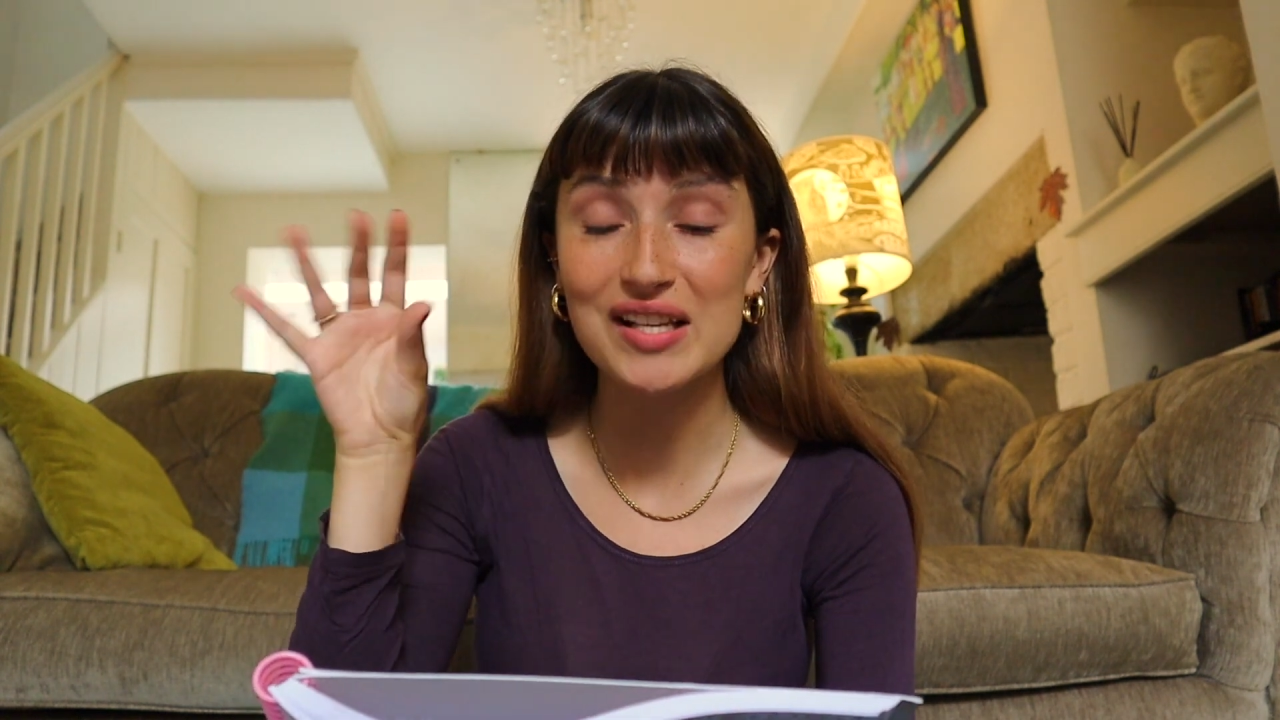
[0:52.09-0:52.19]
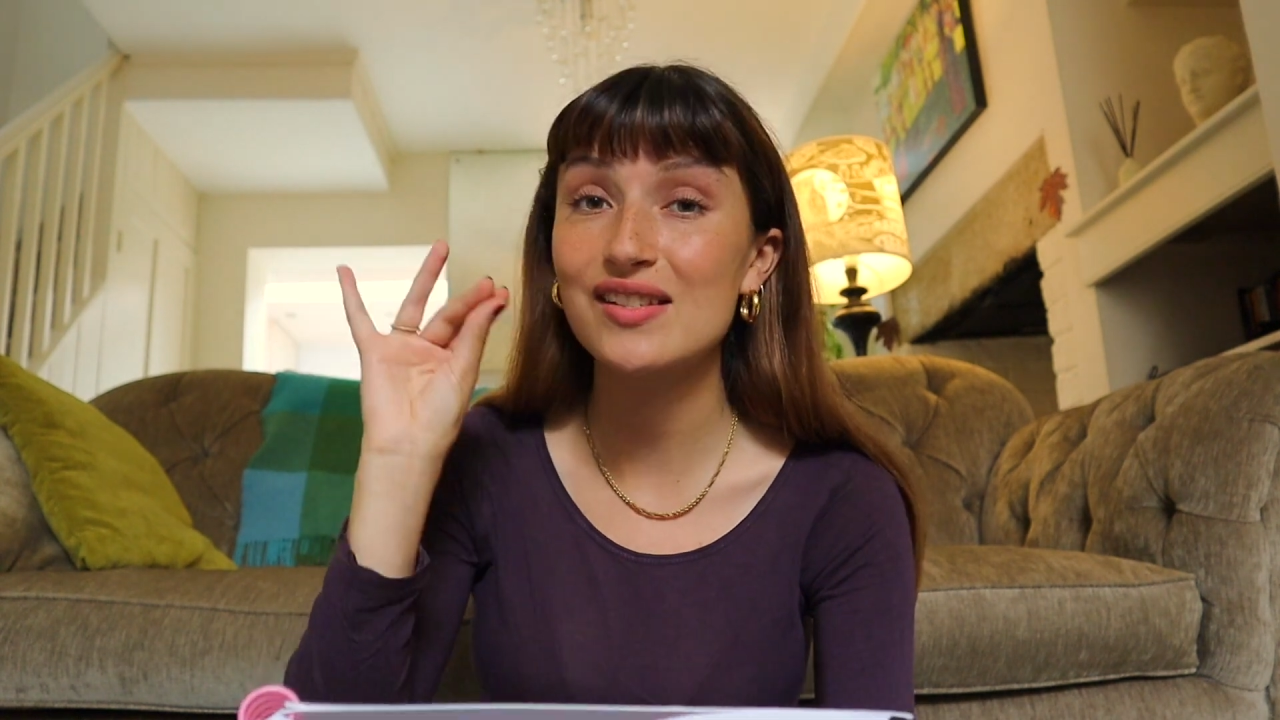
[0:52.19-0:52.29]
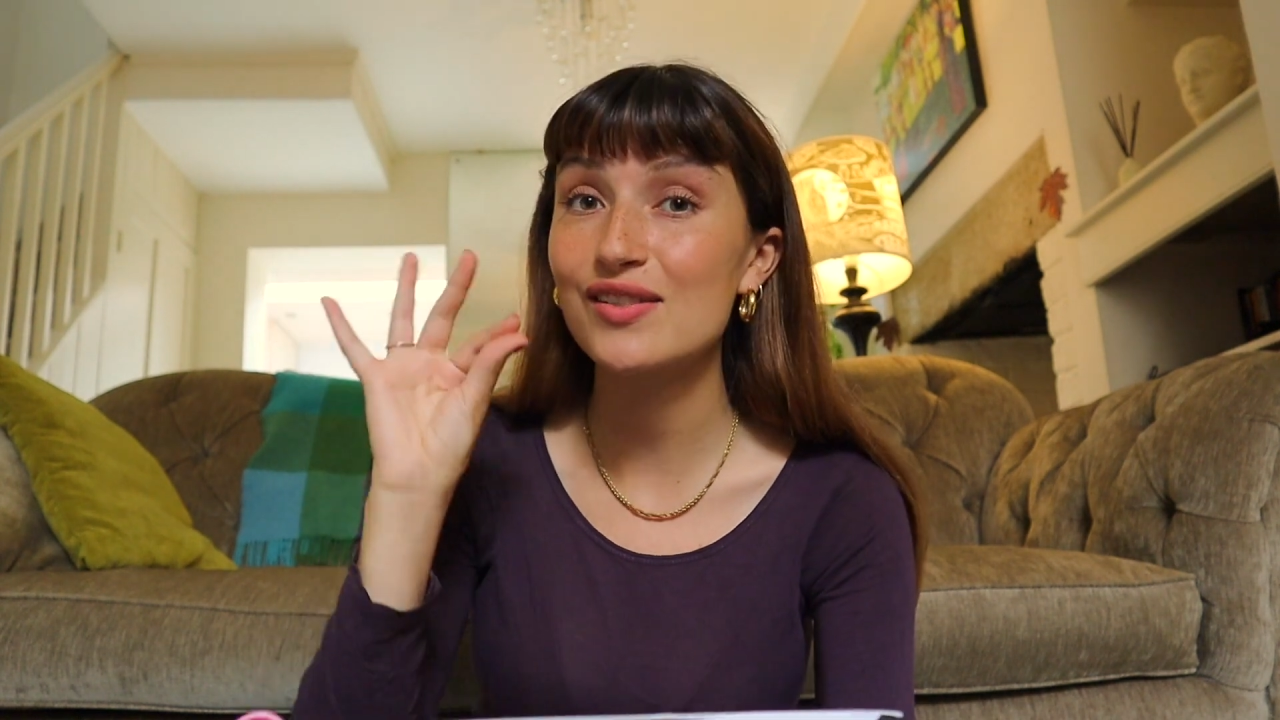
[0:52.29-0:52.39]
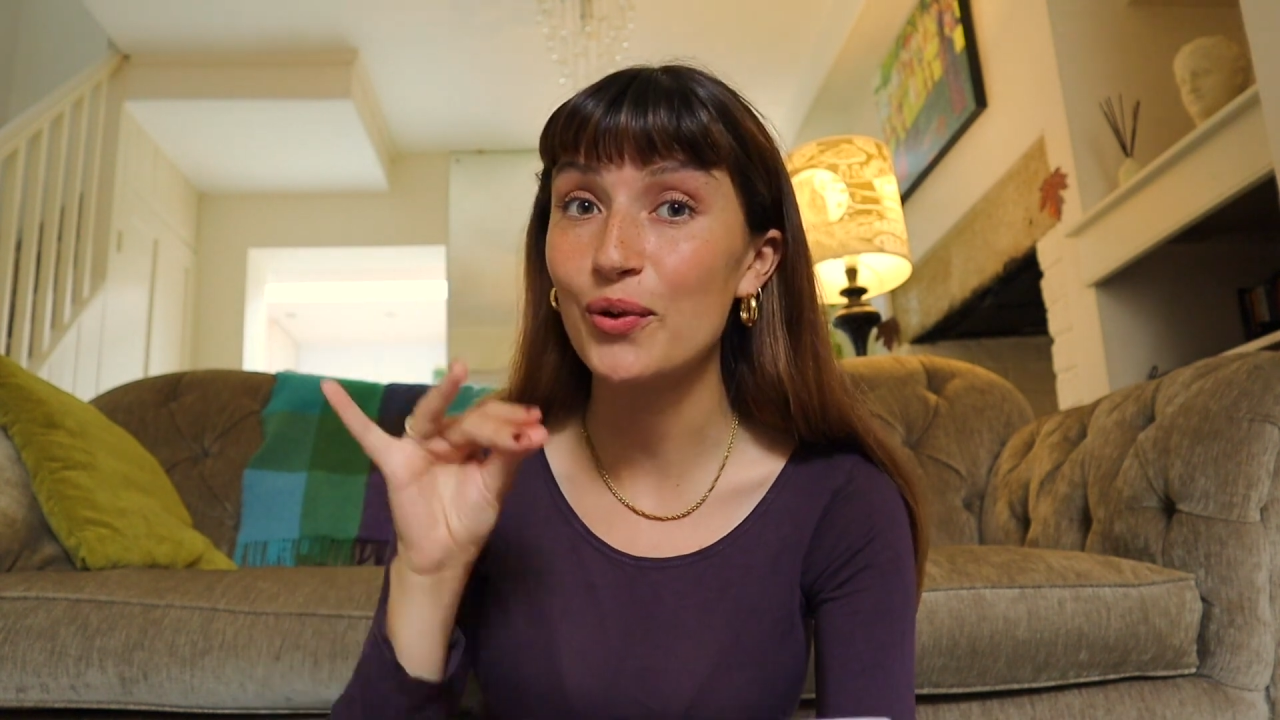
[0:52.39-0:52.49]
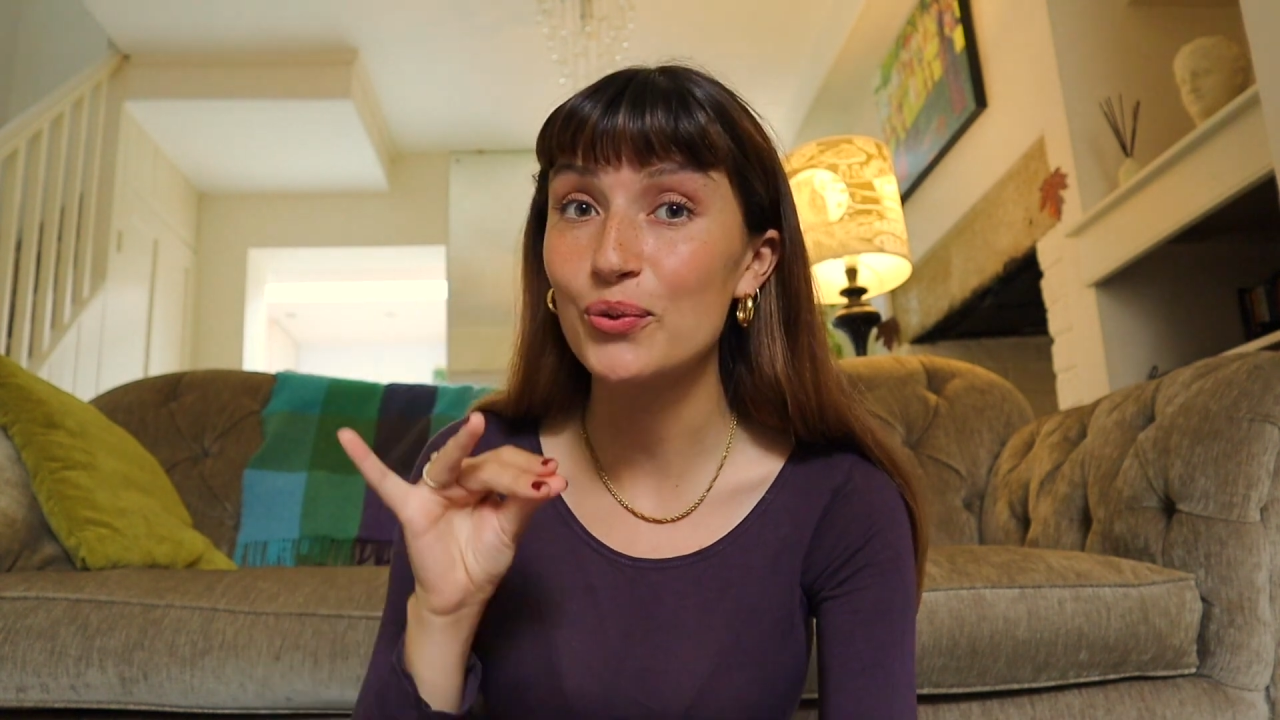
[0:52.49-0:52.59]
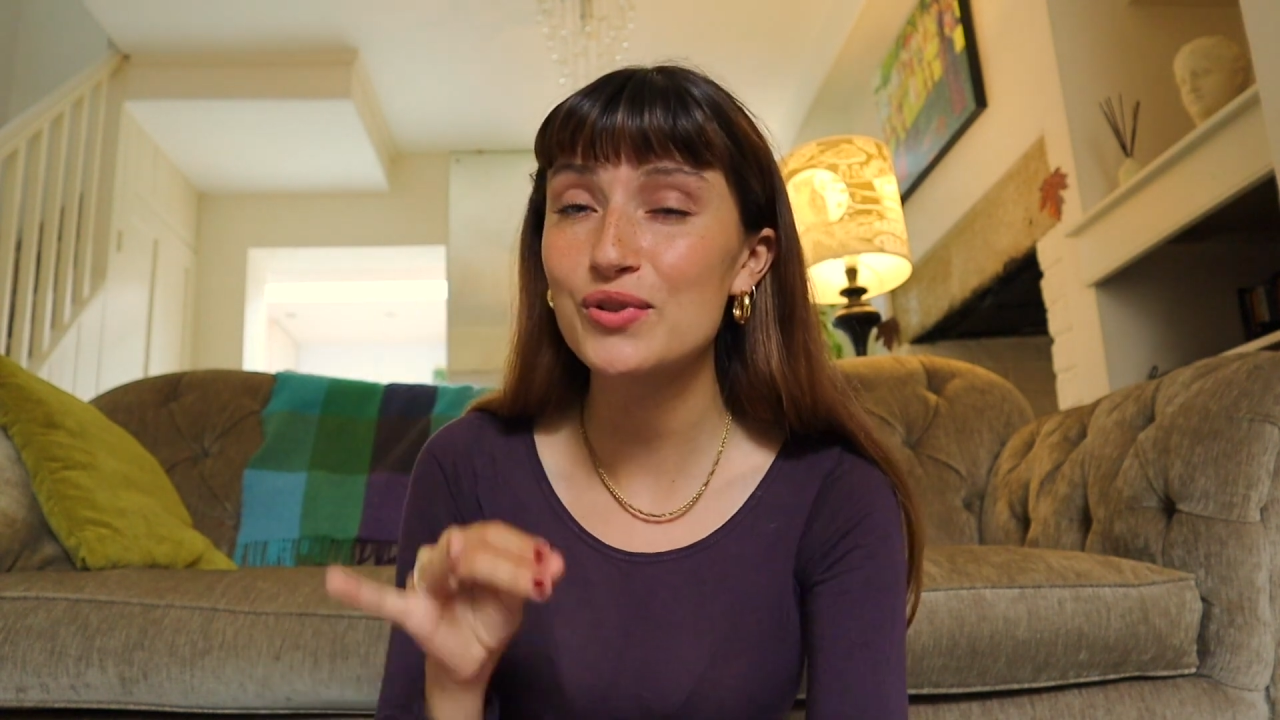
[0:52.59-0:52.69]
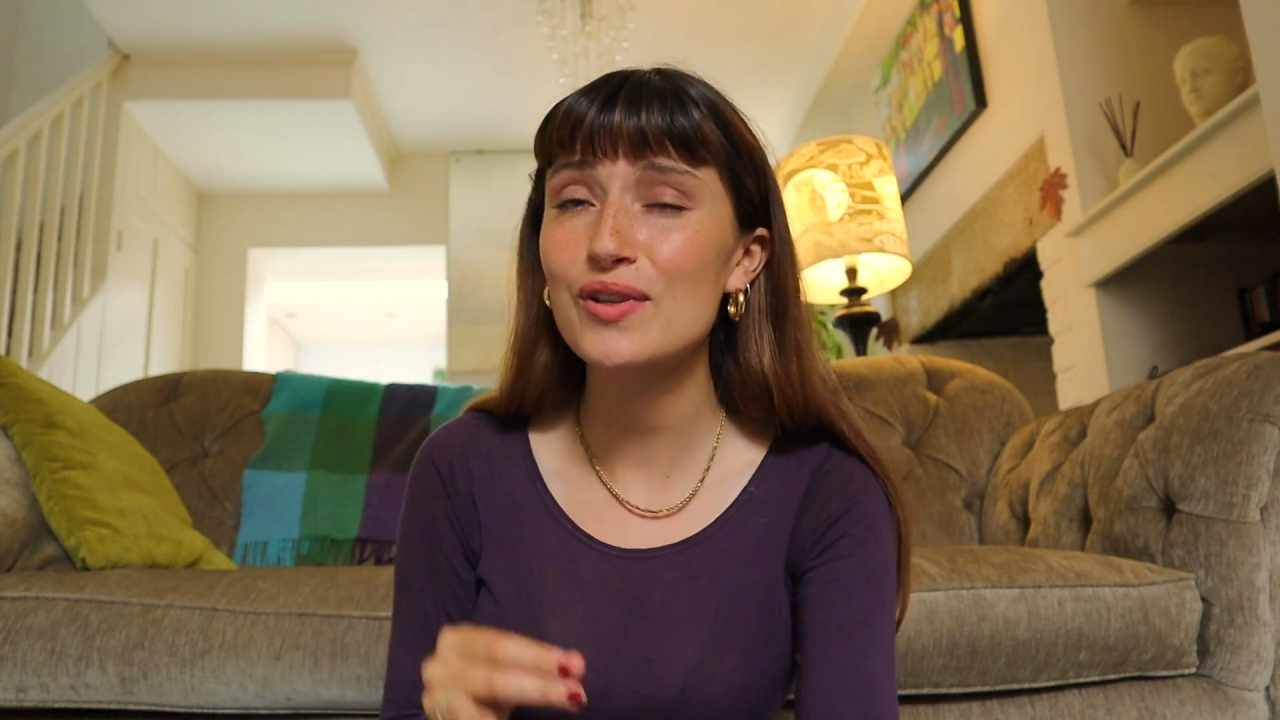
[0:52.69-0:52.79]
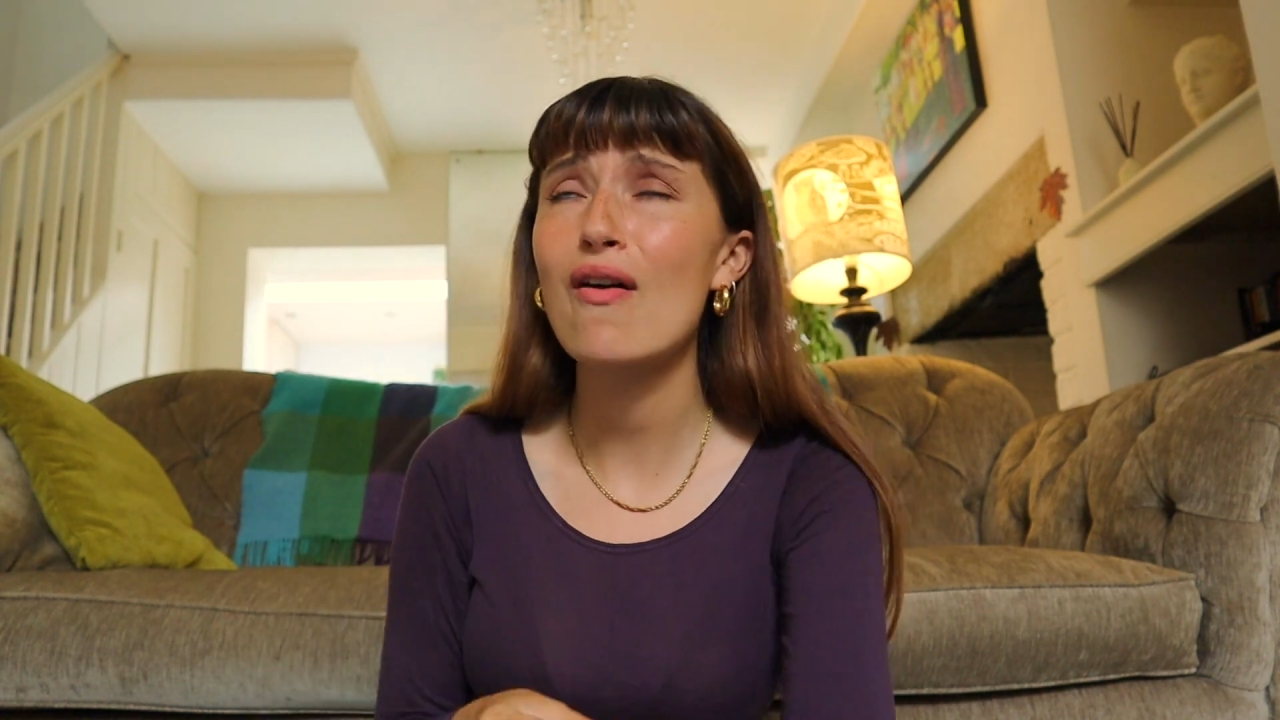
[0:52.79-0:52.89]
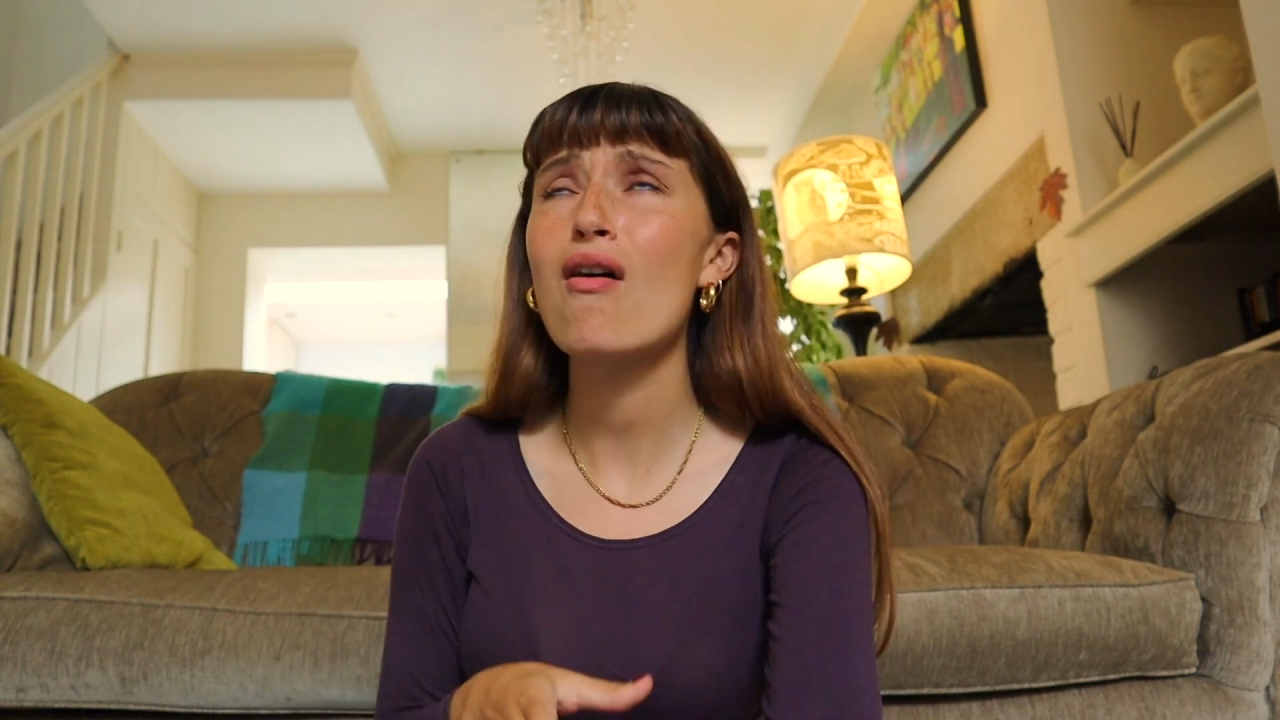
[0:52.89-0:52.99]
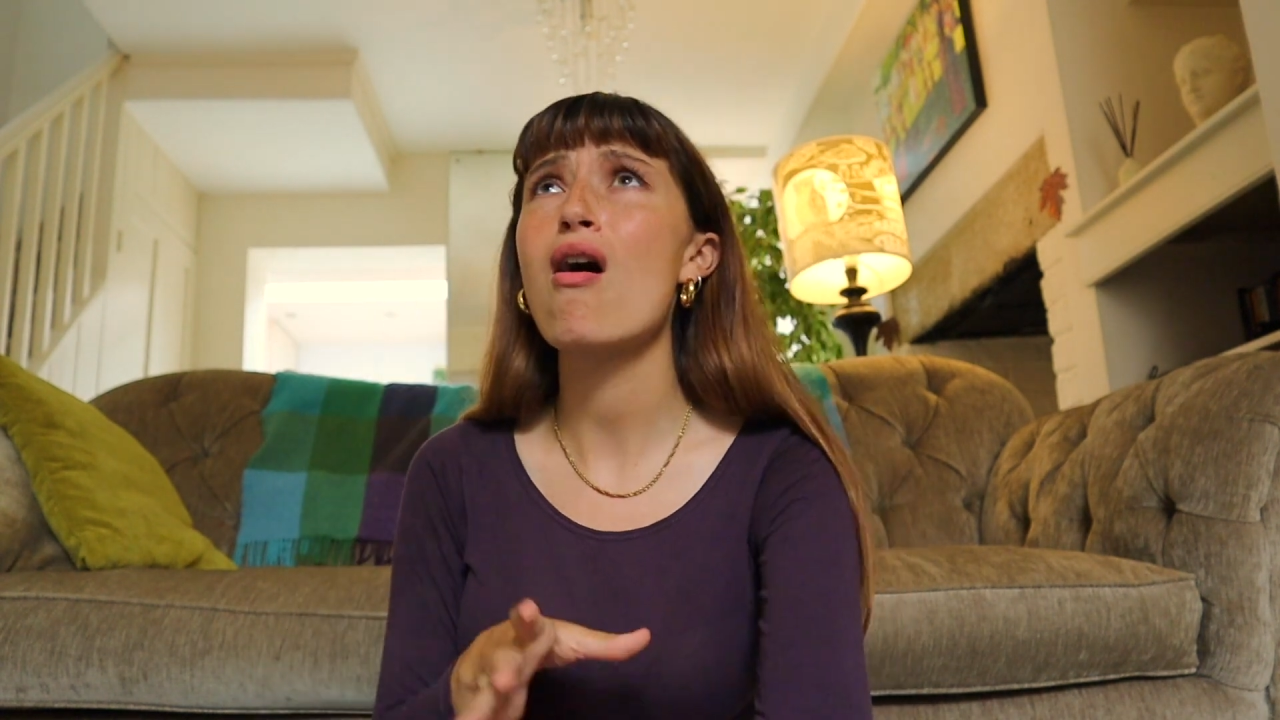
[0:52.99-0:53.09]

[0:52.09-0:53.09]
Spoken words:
and salt.